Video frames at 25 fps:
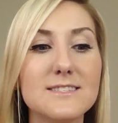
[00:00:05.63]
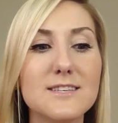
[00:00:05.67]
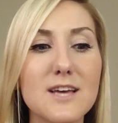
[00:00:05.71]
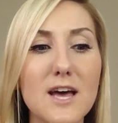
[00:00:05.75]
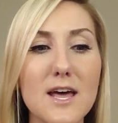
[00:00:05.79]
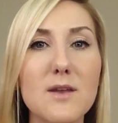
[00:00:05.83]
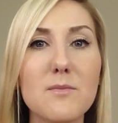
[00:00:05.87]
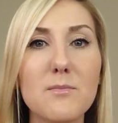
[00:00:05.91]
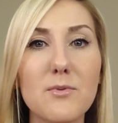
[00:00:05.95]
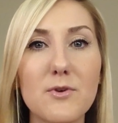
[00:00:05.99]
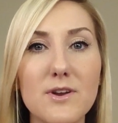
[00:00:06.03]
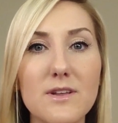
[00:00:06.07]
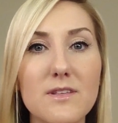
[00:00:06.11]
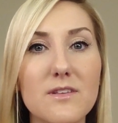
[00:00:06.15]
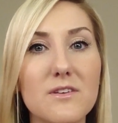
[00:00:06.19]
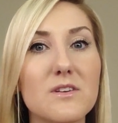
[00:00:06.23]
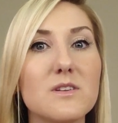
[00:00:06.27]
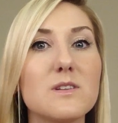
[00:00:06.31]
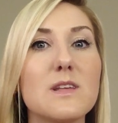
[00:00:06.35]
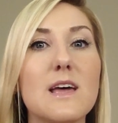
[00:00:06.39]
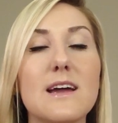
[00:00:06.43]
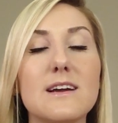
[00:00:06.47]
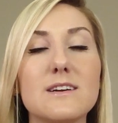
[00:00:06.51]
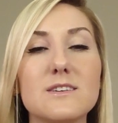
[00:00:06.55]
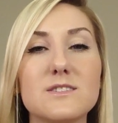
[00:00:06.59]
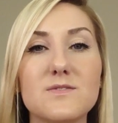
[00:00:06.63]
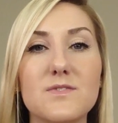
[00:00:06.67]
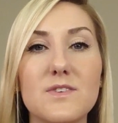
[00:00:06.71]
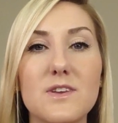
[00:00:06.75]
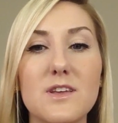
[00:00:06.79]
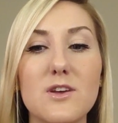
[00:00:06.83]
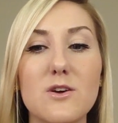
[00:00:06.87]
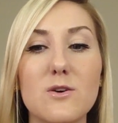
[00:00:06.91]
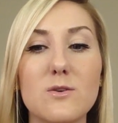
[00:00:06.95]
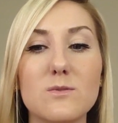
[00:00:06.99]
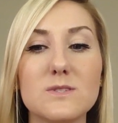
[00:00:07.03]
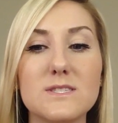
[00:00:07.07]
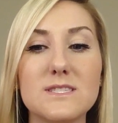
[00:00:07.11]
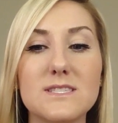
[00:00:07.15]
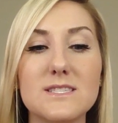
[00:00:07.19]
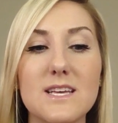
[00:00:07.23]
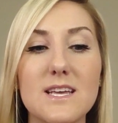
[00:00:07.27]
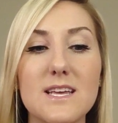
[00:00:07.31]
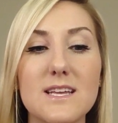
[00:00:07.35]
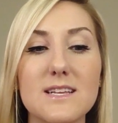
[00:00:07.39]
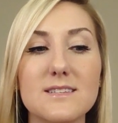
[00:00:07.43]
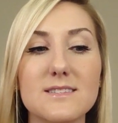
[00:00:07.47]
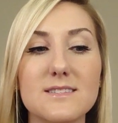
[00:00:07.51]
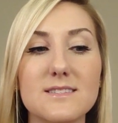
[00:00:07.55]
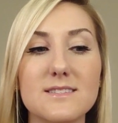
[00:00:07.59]
done a Pretty Little Liars video
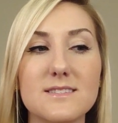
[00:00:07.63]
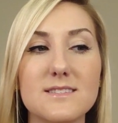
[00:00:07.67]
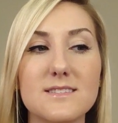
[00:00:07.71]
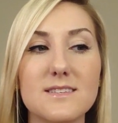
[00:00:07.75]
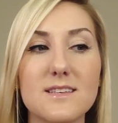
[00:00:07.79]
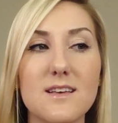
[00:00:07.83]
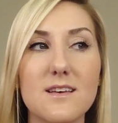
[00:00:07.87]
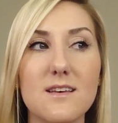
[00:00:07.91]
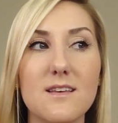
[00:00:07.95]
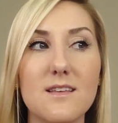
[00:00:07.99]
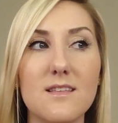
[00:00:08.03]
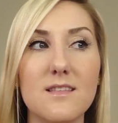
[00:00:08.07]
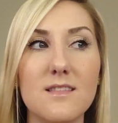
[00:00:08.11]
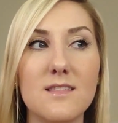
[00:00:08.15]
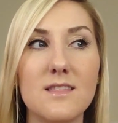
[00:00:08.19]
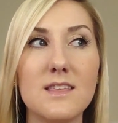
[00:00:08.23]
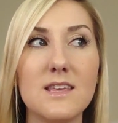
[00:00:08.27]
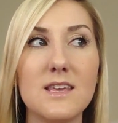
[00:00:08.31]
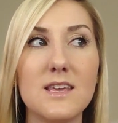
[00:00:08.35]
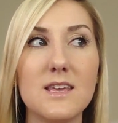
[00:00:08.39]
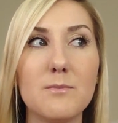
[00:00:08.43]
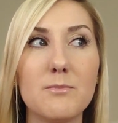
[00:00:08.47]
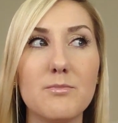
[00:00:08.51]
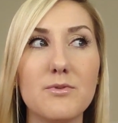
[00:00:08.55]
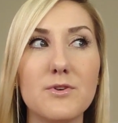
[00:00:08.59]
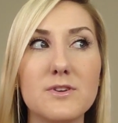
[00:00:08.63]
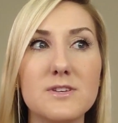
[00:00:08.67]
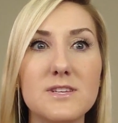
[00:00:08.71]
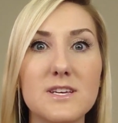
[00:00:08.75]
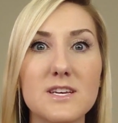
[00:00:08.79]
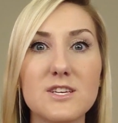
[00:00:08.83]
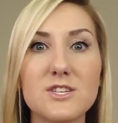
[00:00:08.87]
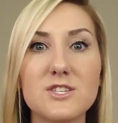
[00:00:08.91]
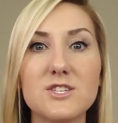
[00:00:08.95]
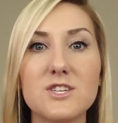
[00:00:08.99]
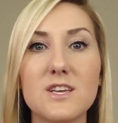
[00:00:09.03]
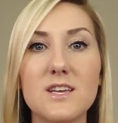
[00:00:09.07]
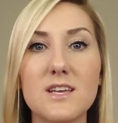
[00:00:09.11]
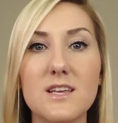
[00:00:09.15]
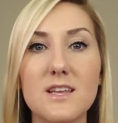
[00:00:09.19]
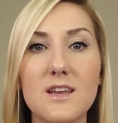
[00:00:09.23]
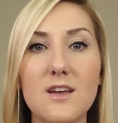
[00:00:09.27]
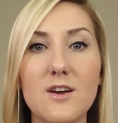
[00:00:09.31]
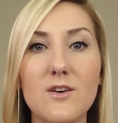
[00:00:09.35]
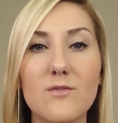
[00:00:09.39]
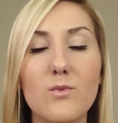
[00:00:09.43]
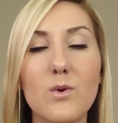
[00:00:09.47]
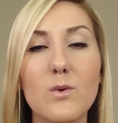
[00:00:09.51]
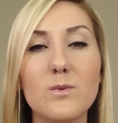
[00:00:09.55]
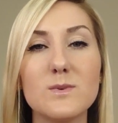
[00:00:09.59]
since the prediction
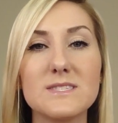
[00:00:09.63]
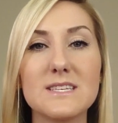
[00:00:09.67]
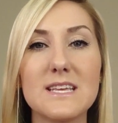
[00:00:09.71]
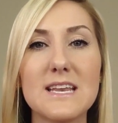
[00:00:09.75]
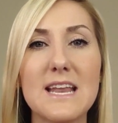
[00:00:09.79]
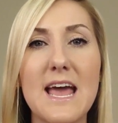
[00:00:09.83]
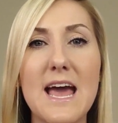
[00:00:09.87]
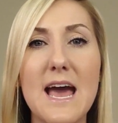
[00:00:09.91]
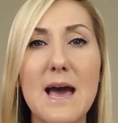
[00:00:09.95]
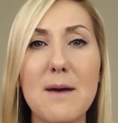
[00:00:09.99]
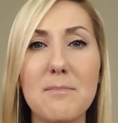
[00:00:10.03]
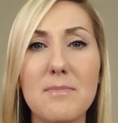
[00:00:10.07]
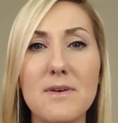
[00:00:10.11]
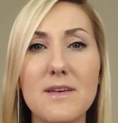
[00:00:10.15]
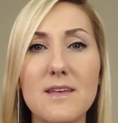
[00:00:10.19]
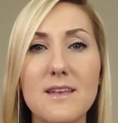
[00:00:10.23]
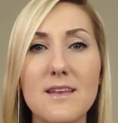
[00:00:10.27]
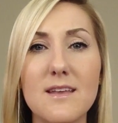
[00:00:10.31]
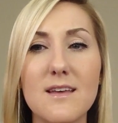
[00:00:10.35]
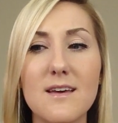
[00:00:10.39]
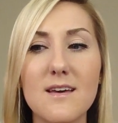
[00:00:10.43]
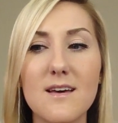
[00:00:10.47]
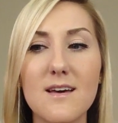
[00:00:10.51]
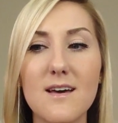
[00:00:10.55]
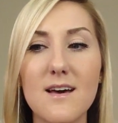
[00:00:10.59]
of what was going to happen